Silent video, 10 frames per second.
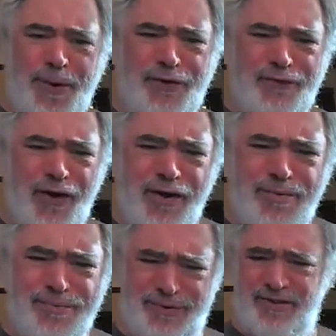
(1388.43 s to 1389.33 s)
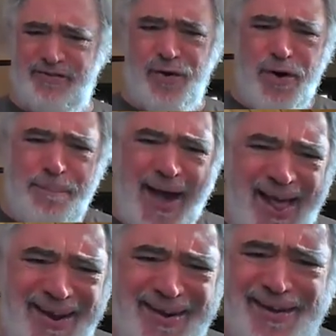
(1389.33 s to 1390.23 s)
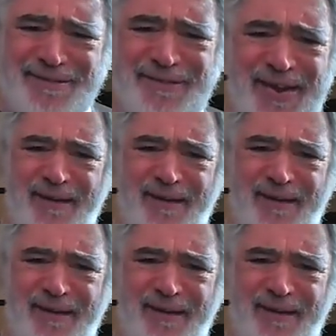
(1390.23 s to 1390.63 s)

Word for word: many firms. It's so competitive.